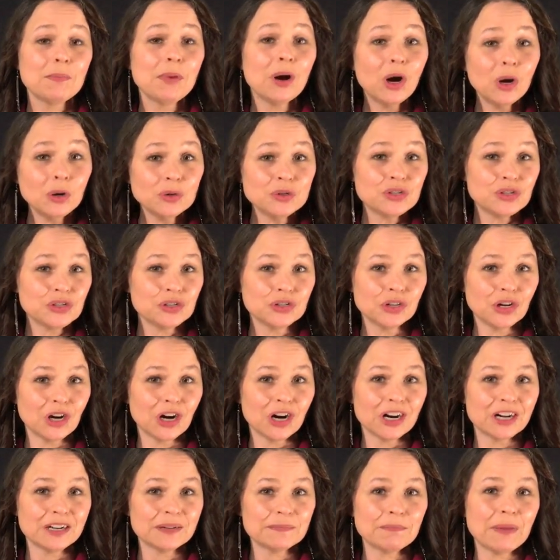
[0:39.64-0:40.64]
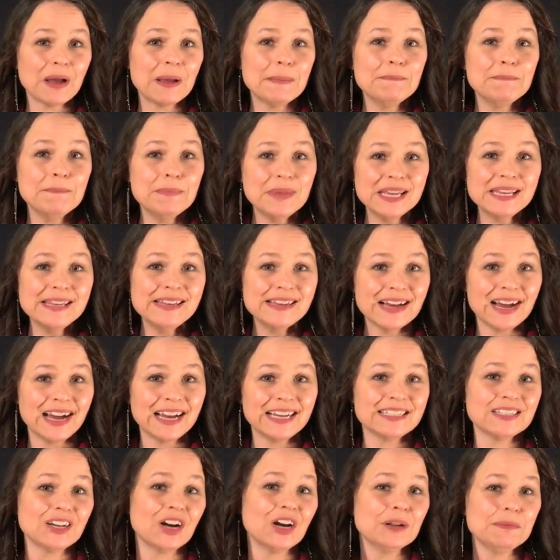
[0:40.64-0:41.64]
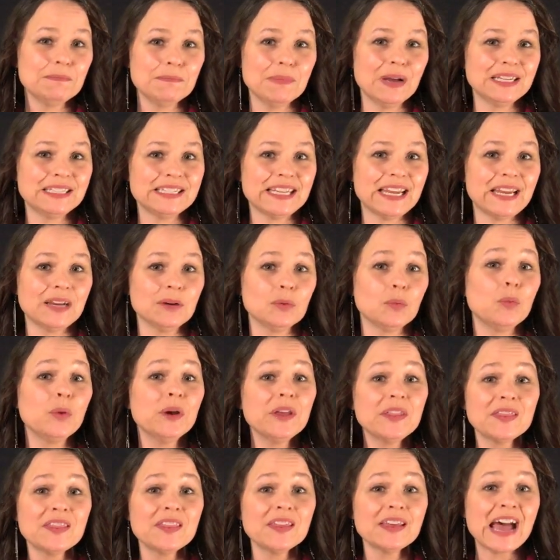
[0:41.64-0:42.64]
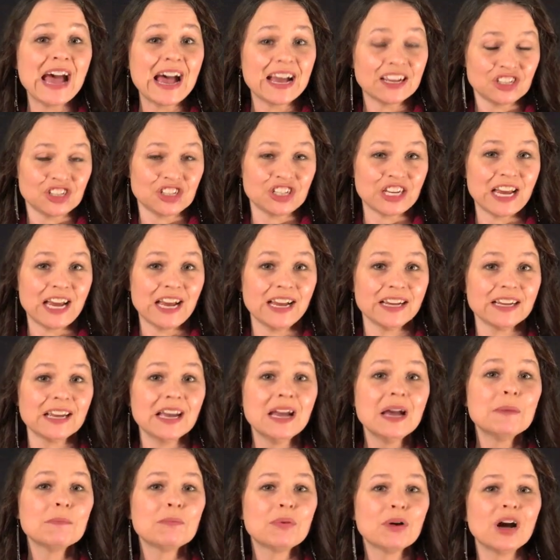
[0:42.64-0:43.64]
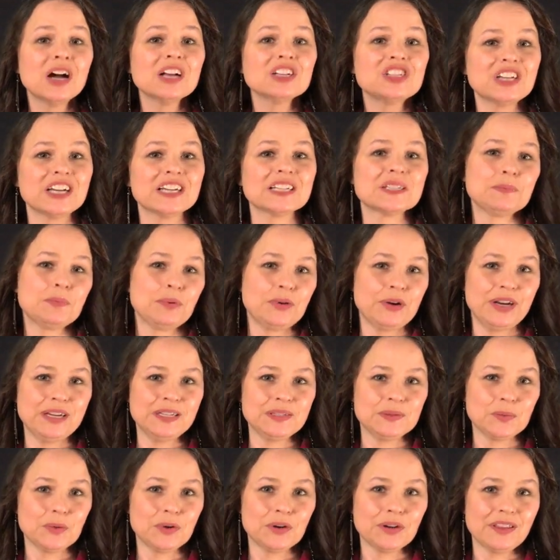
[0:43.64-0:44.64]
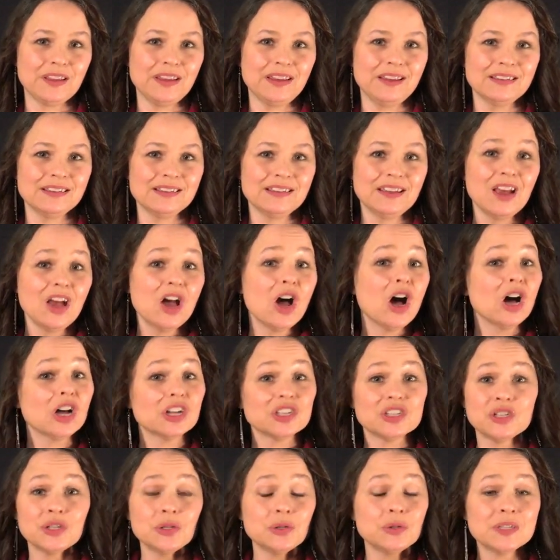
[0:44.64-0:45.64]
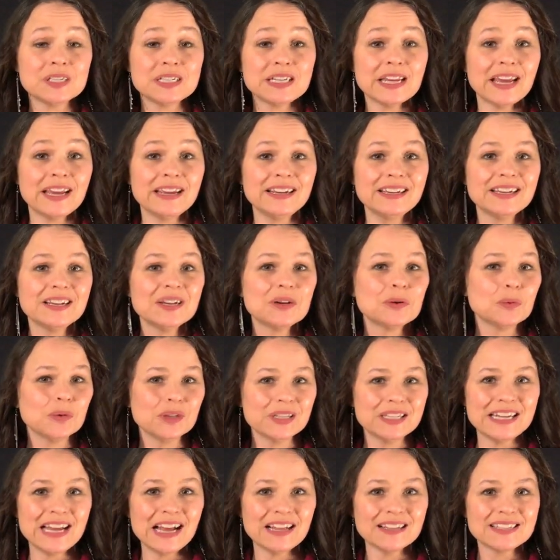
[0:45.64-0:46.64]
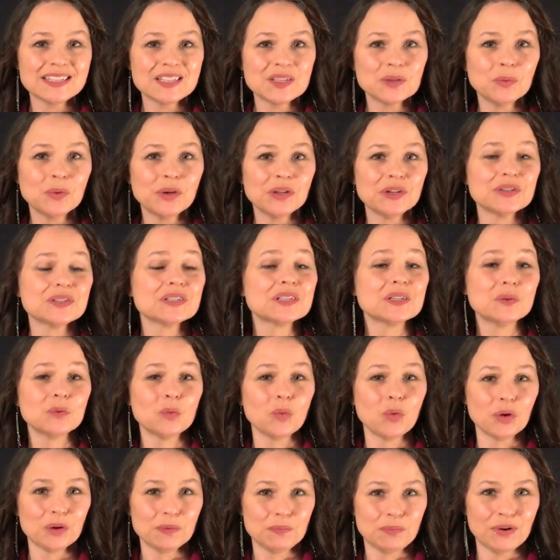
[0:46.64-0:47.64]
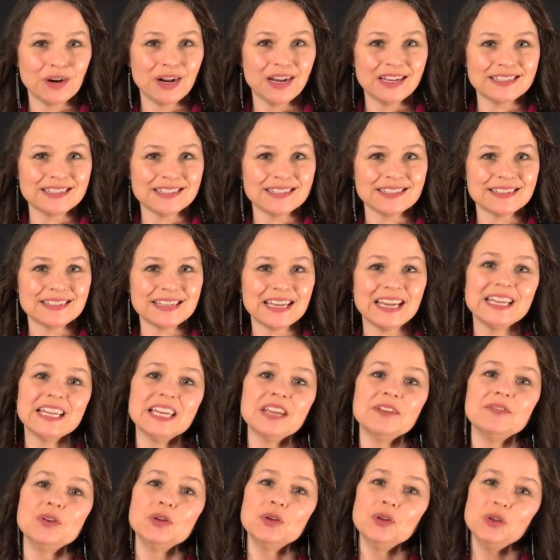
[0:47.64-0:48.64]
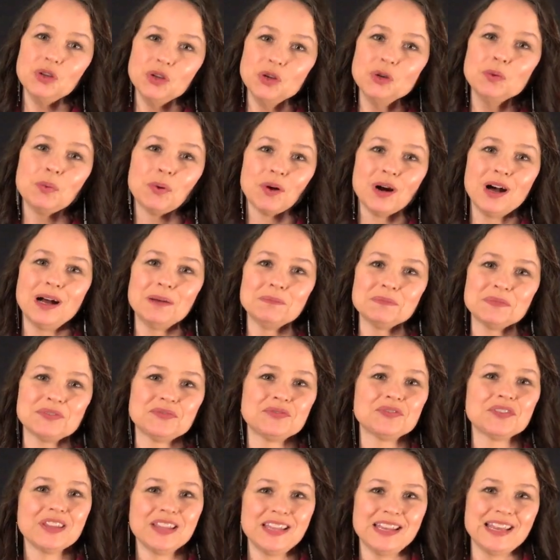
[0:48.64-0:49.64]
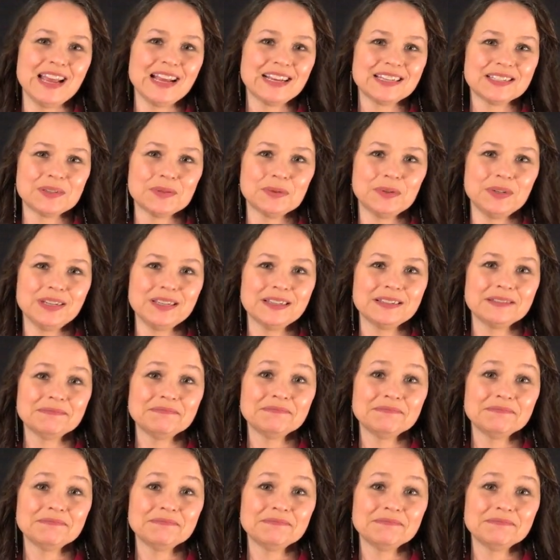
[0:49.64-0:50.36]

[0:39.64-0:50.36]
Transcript: Post your art by midnight on Monday with the hashtag Project Praiseworthy. On Tuesday, we'll announce the winners and award prizes and give you a new prompt for the next week.